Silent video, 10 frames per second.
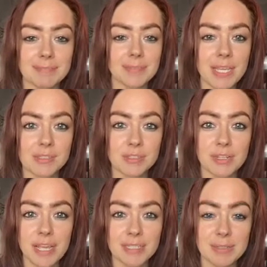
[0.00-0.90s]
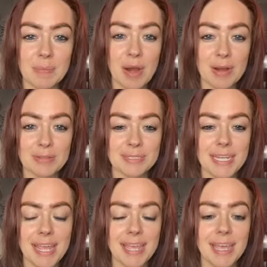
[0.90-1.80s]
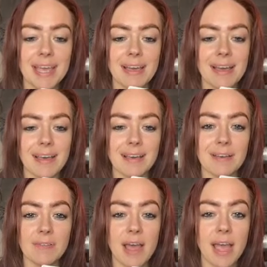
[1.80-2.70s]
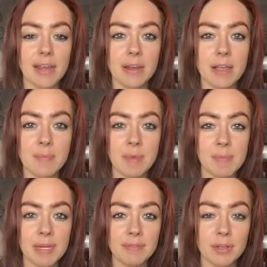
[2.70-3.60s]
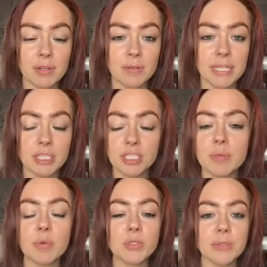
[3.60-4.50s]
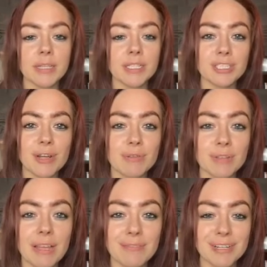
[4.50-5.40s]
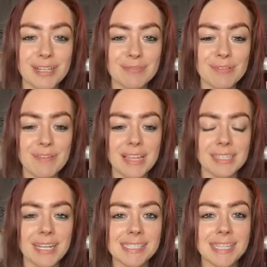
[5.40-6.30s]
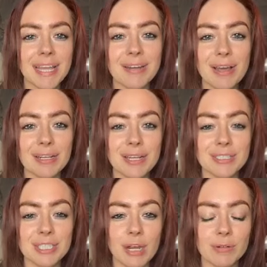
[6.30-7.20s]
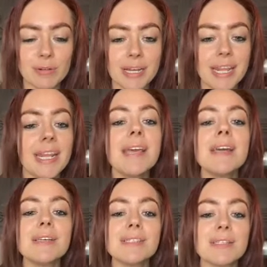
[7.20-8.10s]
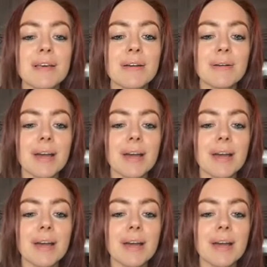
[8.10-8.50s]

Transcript: yesterday, tomorrow, today, of higher commitment. If you're in a relationship, we're doing that general love reading for Valentine's Day, not a general reading. So,